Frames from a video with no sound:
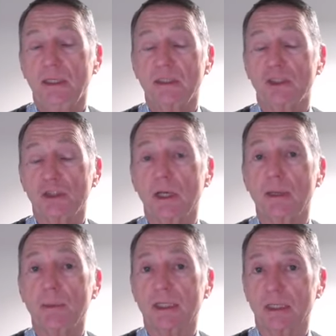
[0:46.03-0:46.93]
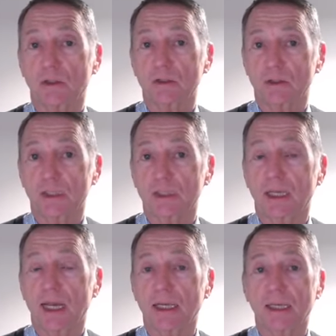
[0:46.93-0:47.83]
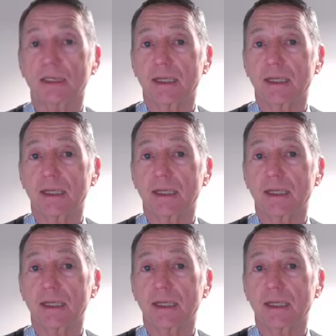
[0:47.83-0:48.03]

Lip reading: it's a shame actually, because this guy